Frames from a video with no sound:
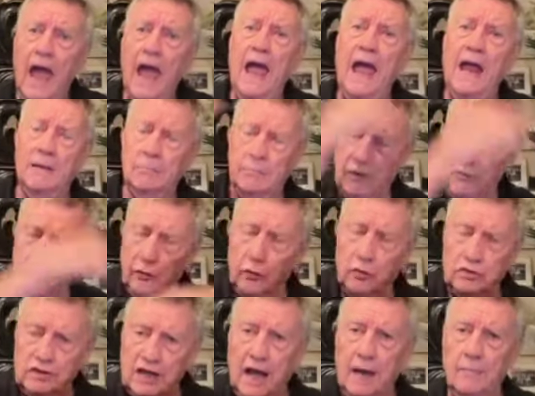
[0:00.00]
and
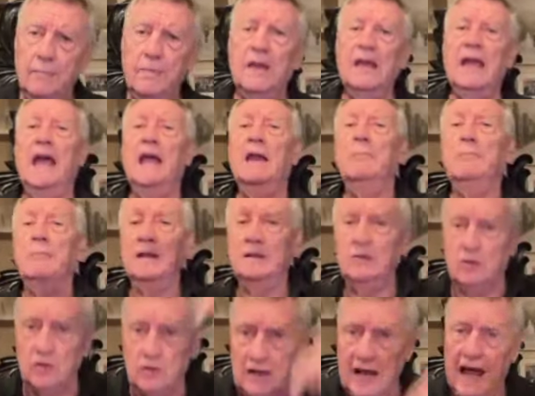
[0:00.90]
before time began,
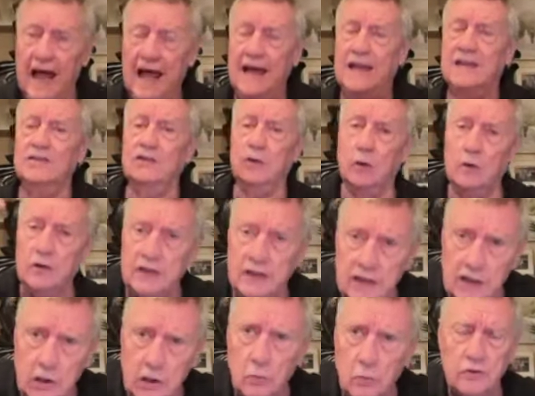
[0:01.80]
but today he's
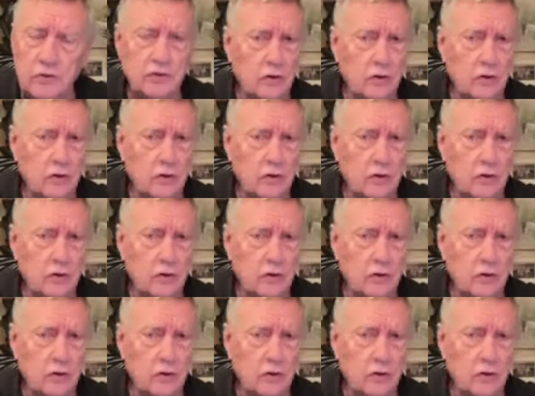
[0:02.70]
hurting you.